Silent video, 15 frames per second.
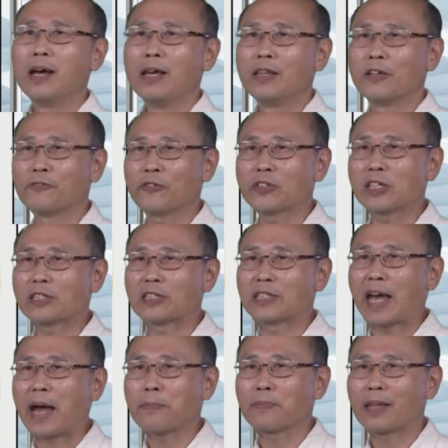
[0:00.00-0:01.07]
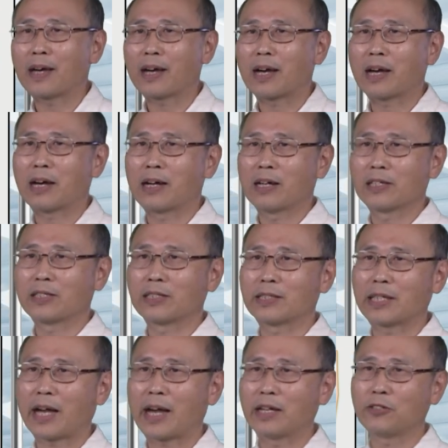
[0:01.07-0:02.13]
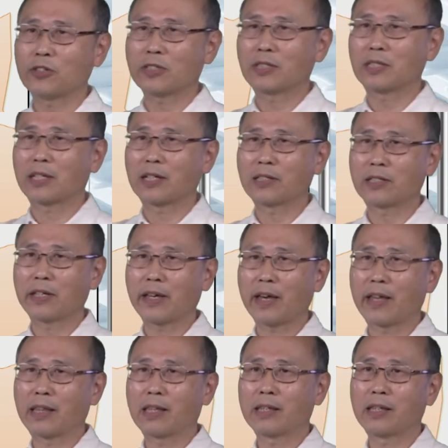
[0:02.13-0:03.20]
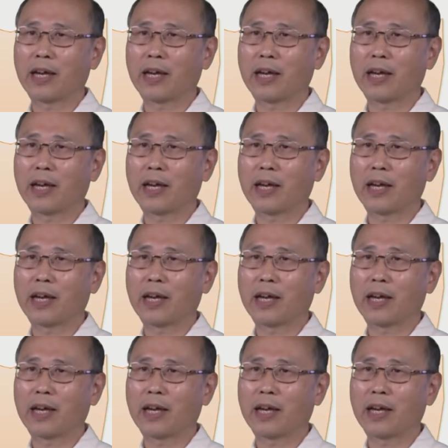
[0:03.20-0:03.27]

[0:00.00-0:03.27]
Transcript: The first step, as I just said,